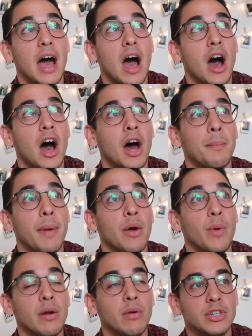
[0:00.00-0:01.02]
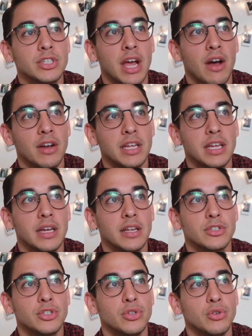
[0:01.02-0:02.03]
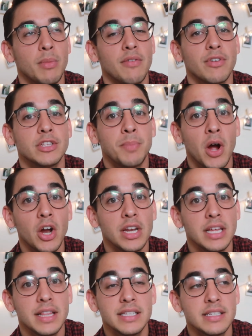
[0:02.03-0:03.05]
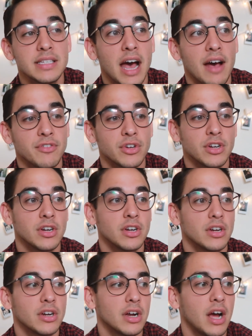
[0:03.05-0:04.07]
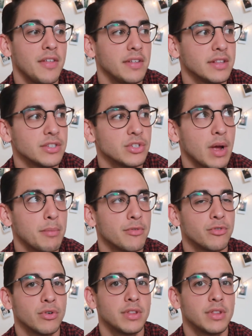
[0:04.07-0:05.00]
On my way to Orange County to my friend's party, this is after, I think this is right before